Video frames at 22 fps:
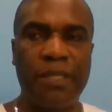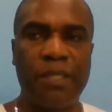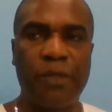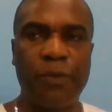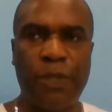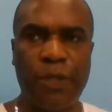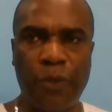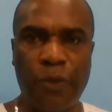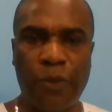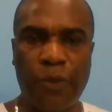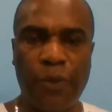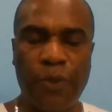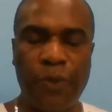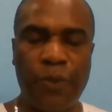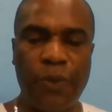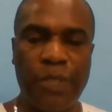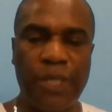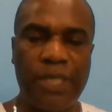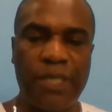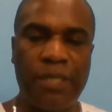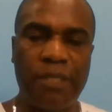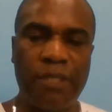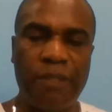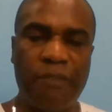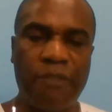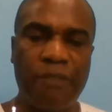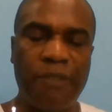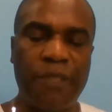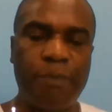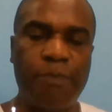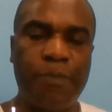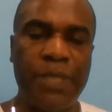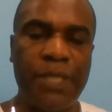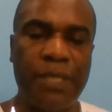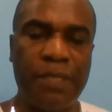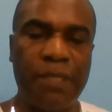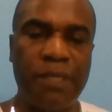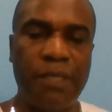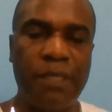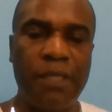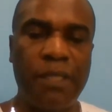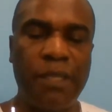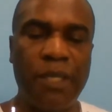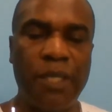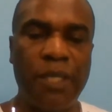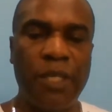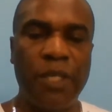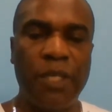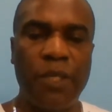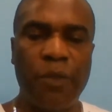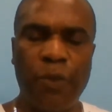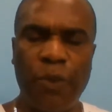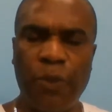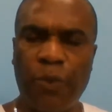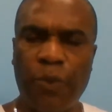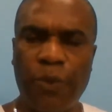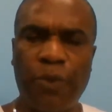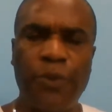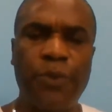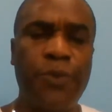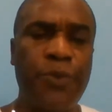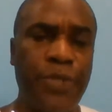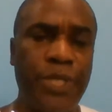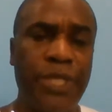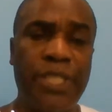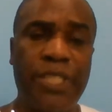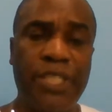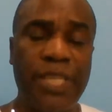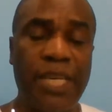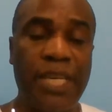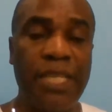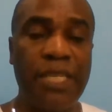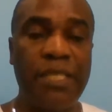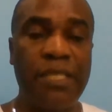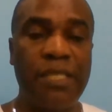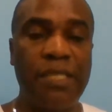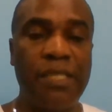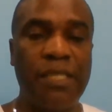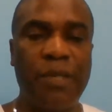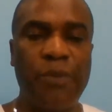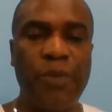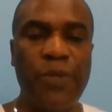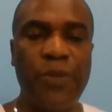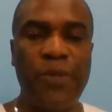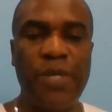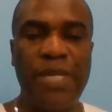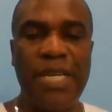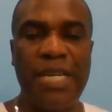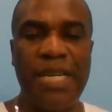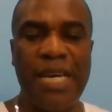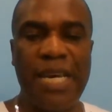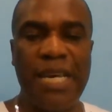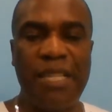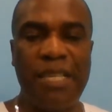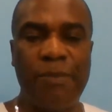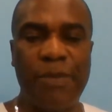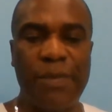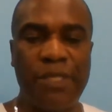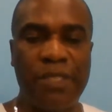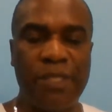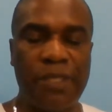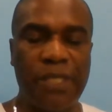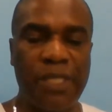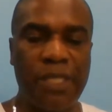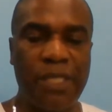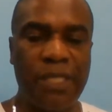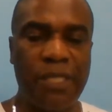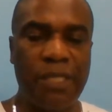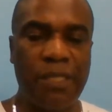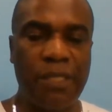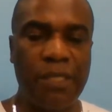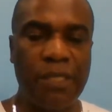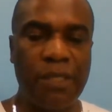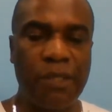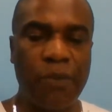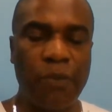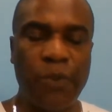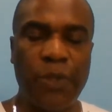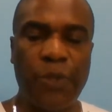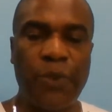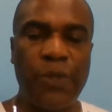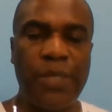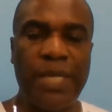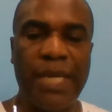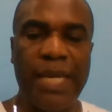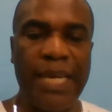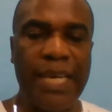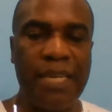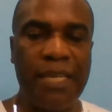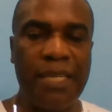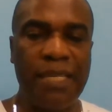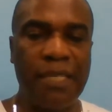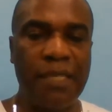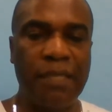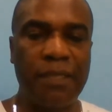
When we go through these tough spaces, we go through real challenges, and we don't deny them as Christians. We don't hide.